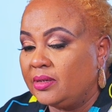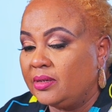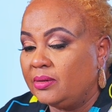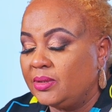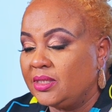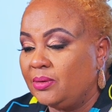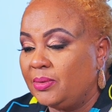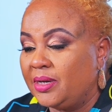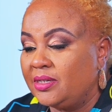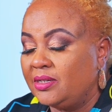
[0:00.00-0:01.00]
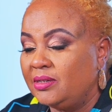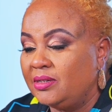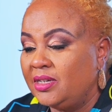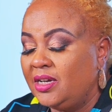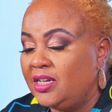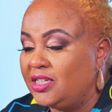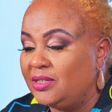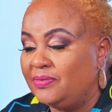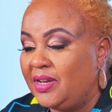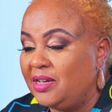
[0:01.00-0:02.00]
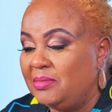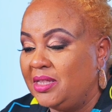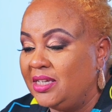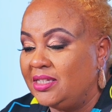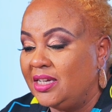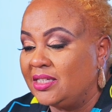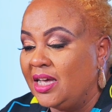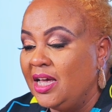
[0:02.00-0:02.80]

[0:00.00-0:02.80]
what's the word? English is failing me these days.